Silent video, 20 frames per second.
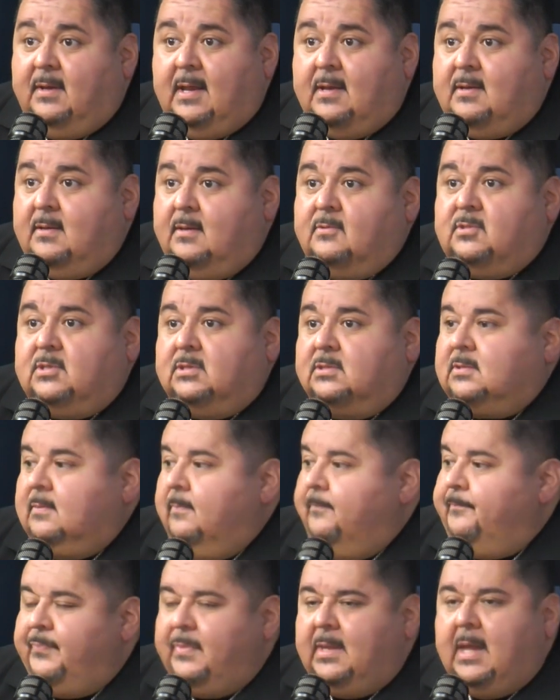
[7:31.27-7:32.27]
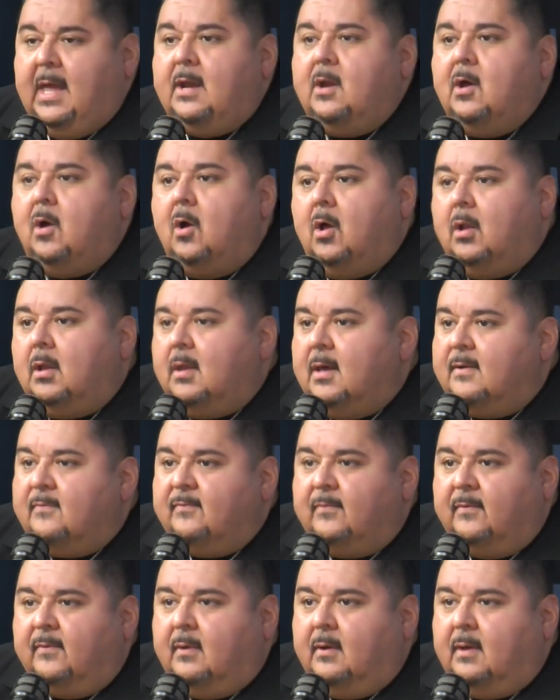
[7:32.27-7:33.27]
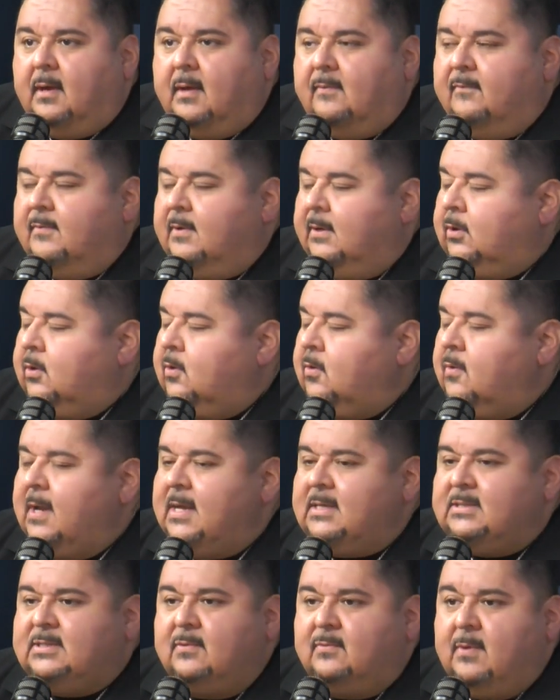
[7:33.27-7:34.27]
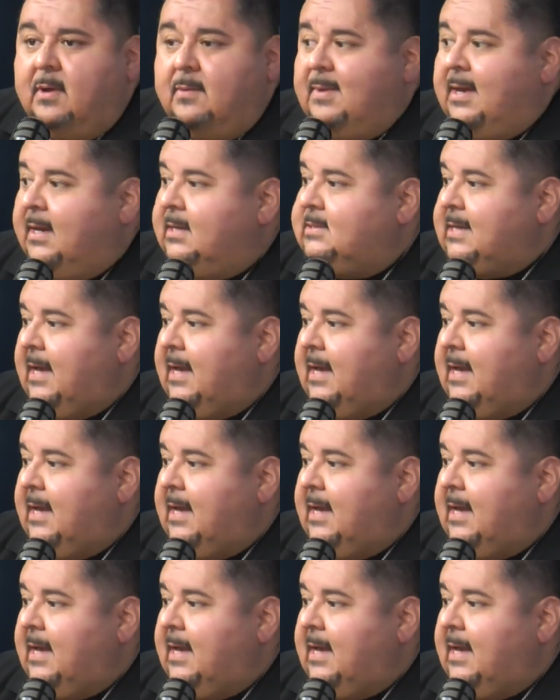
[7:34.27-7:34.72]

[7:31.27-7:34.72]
and all out of a crazy remix.